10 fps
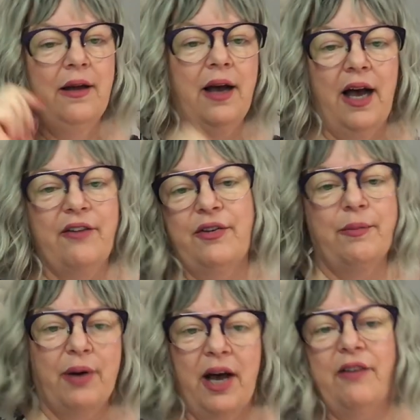Huff
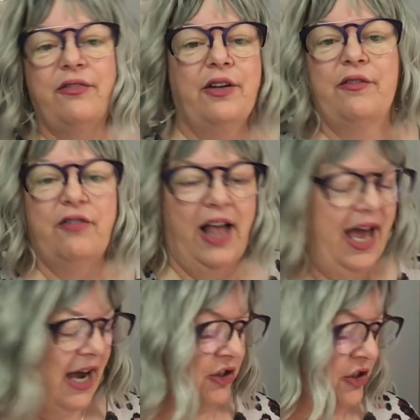and Puff and
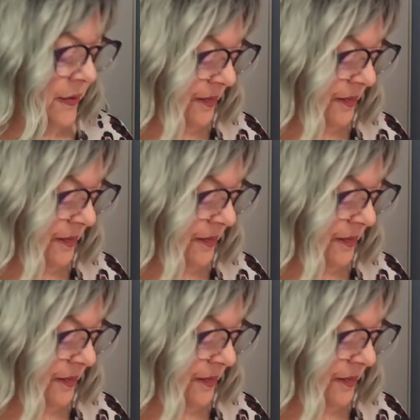Flash.